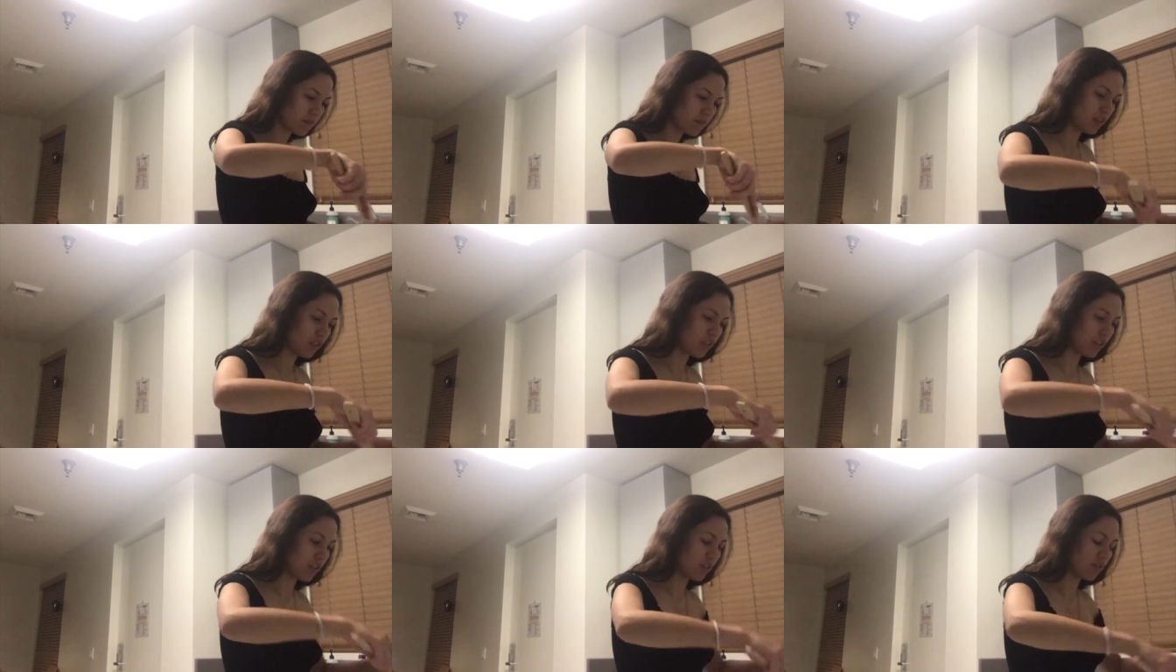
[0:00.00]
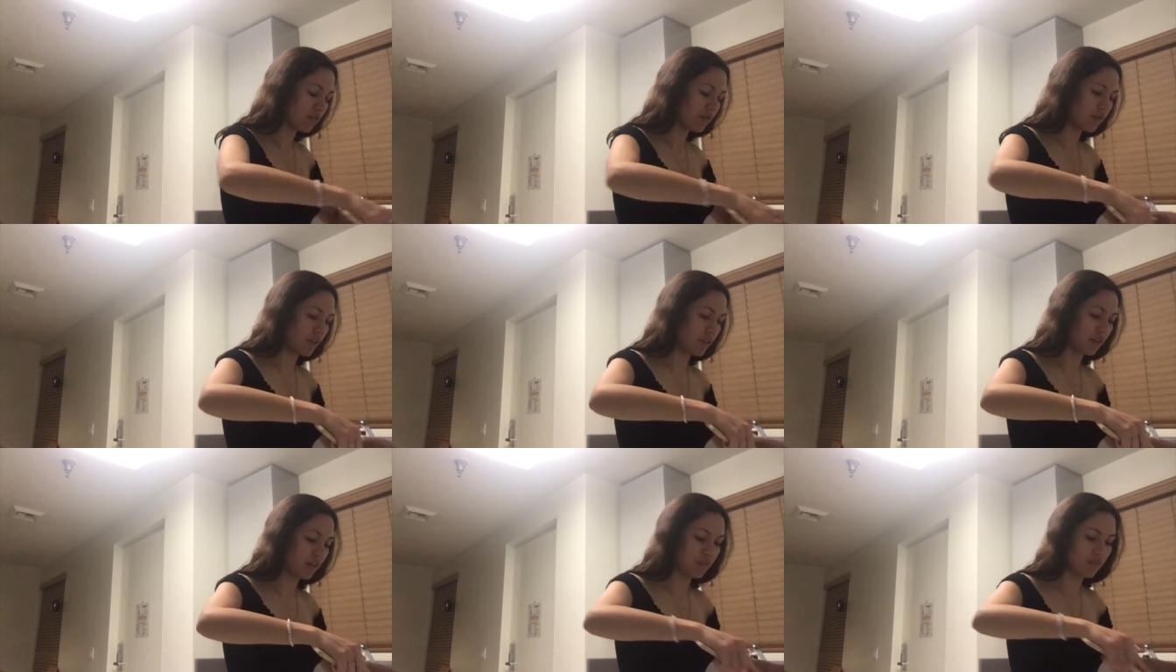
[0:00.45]
They're very,
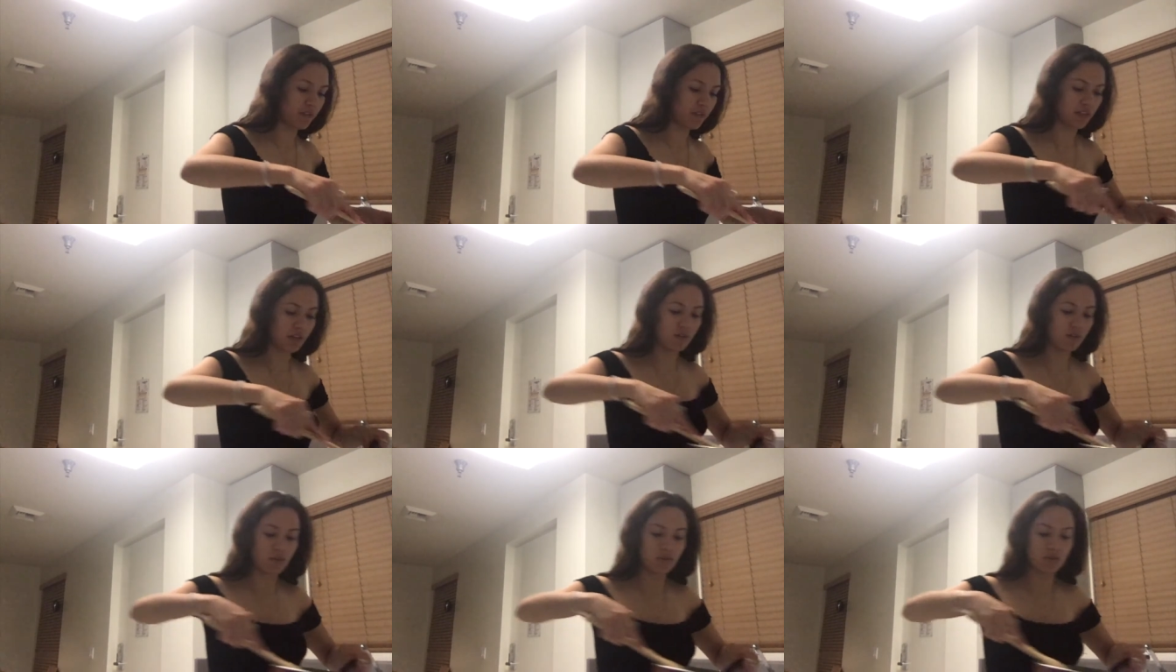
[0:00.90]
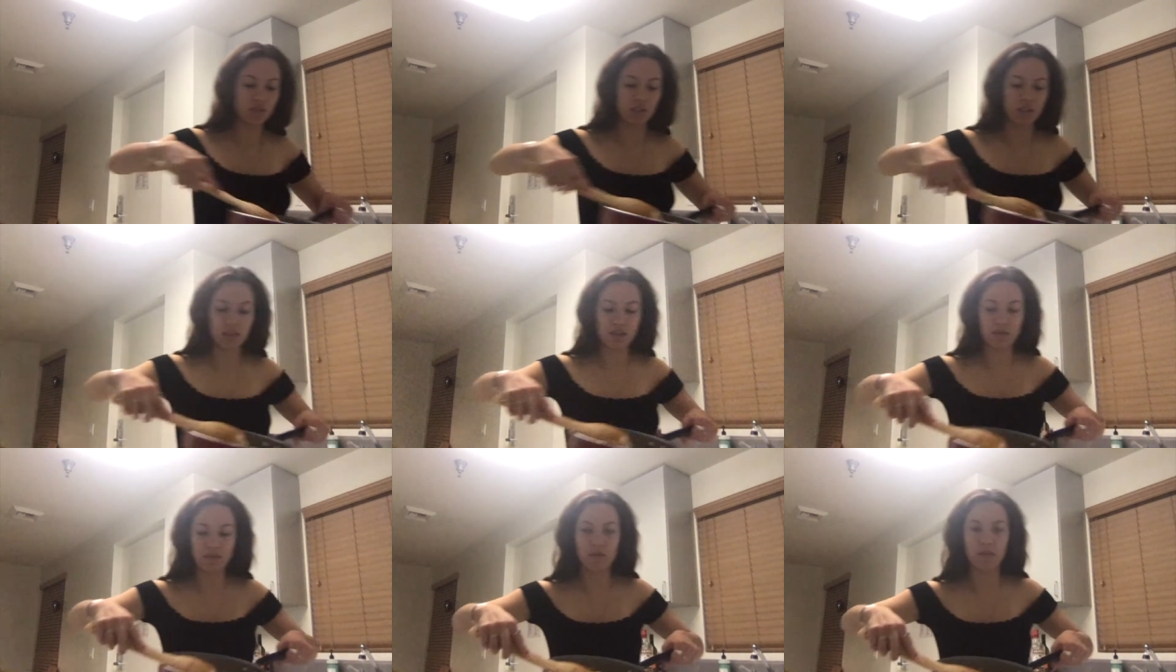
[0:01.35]
very golden at the
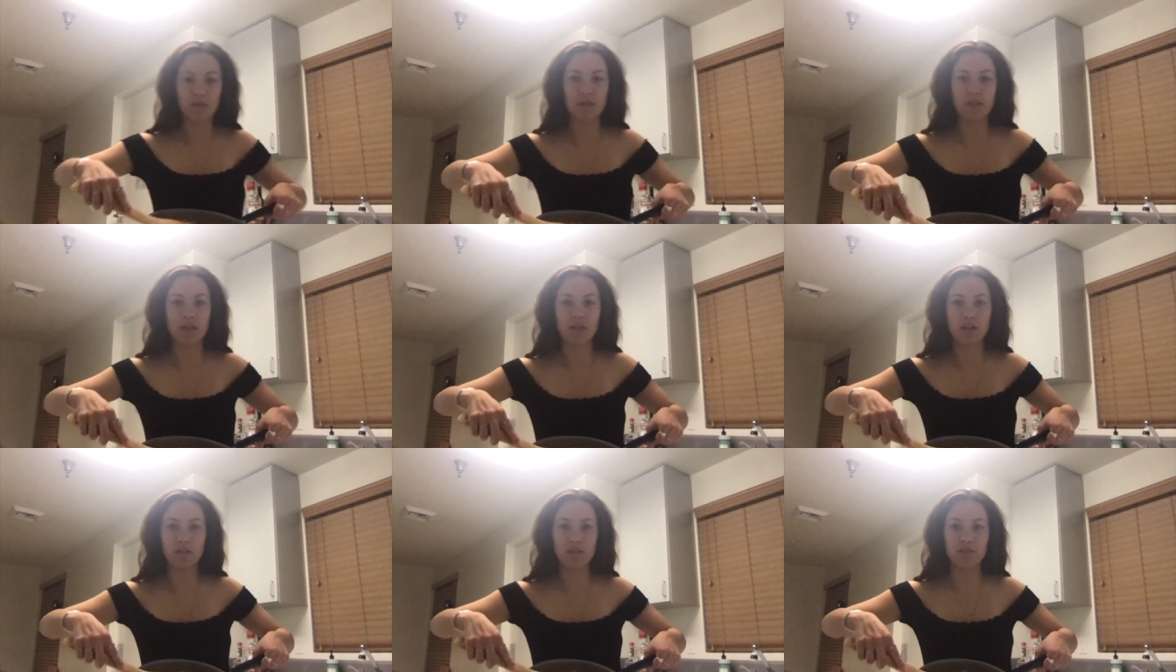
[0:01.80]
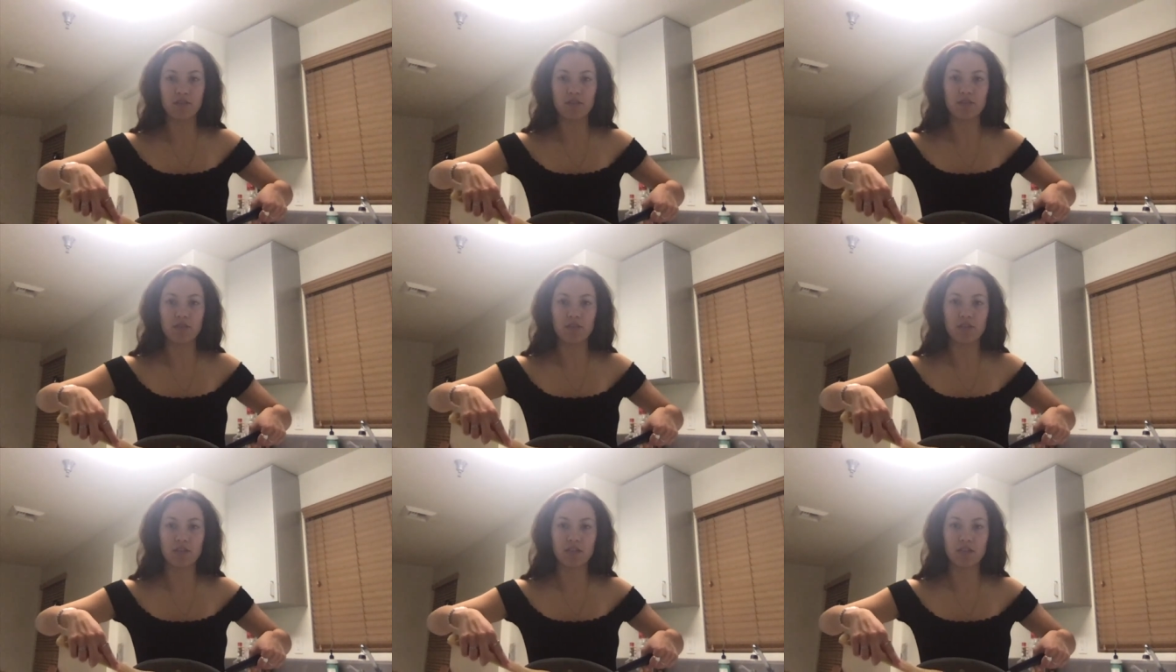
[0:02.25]
moment. I don't know if you
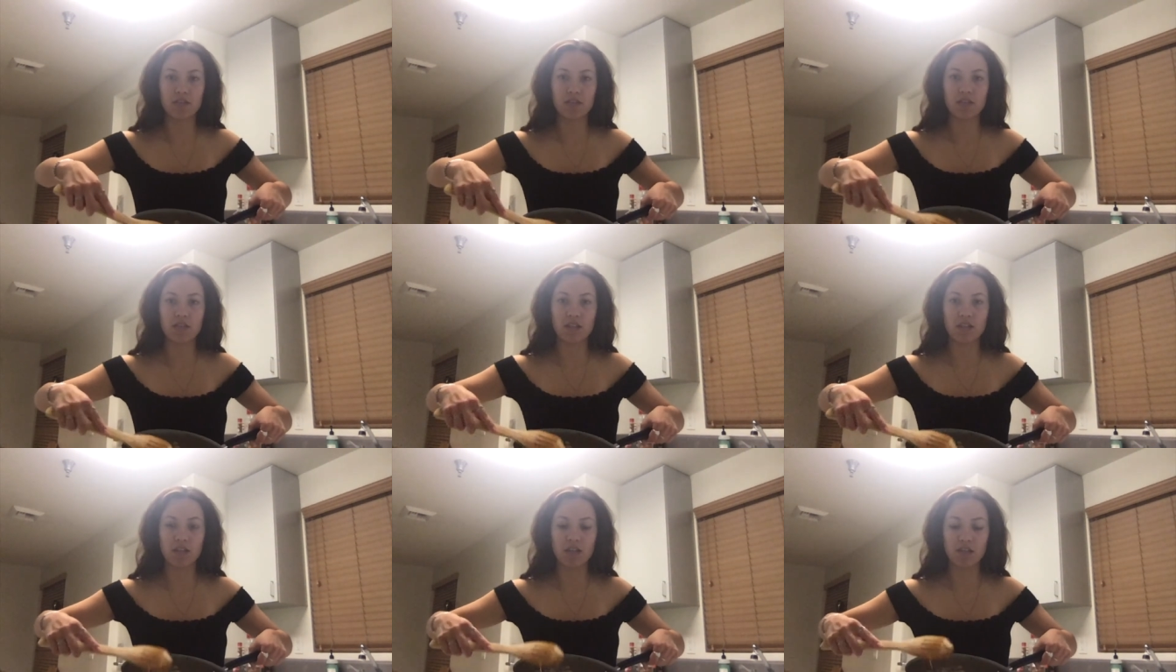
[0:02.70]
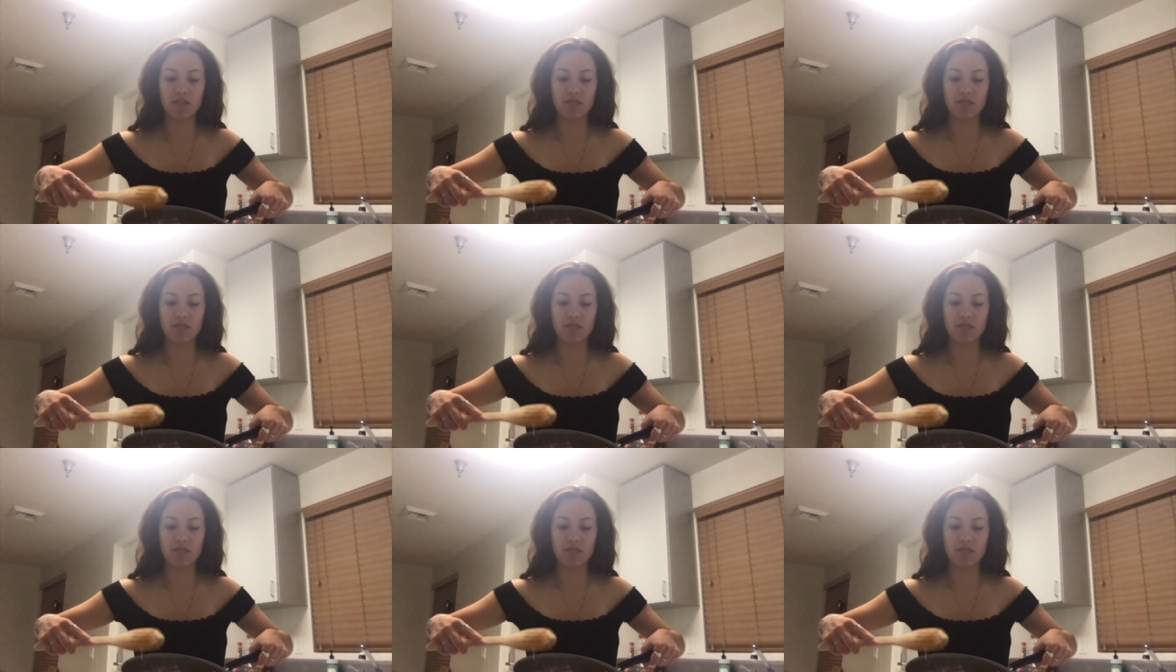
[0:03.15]
can see it.